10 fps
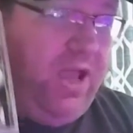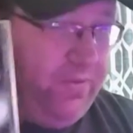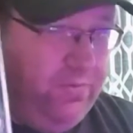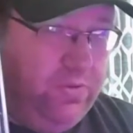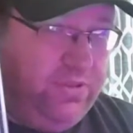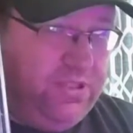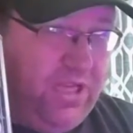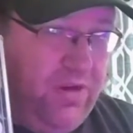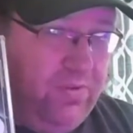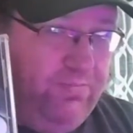to mute the
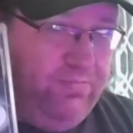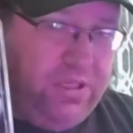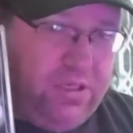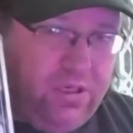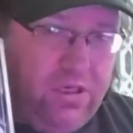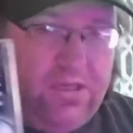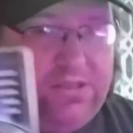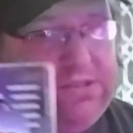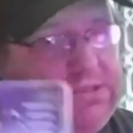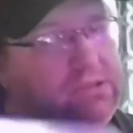sound
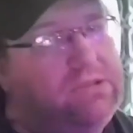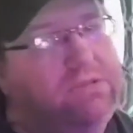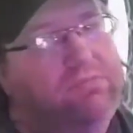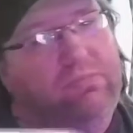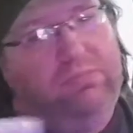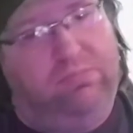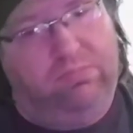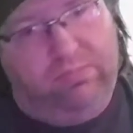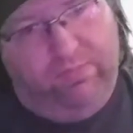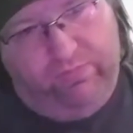because
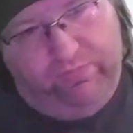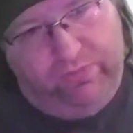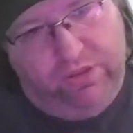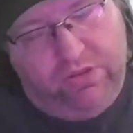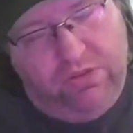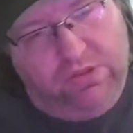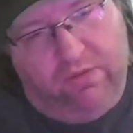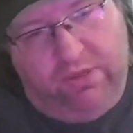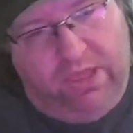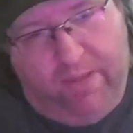YouTube's
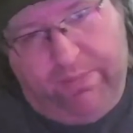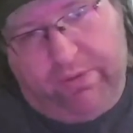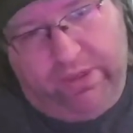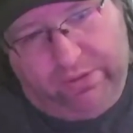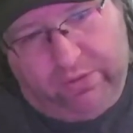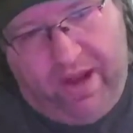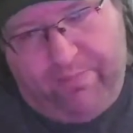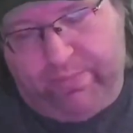lovely copyright crap.